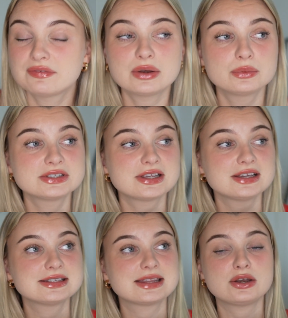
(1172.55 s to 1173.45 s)
If anyone
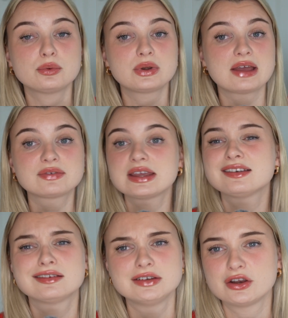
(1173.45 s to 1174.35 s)
decides that they don't want to have a
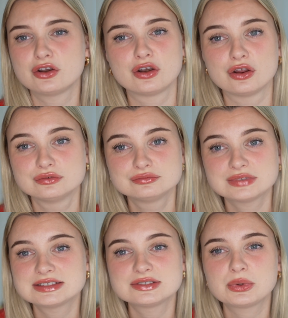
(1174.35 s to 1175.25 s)
kid, no.
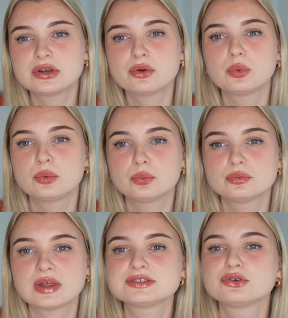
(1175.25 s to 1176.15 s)
That's
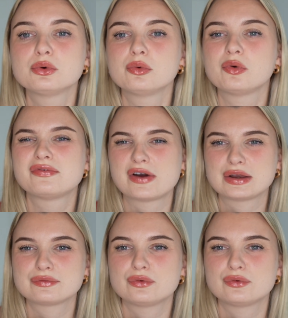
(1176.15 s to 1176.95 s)
not what we're fighting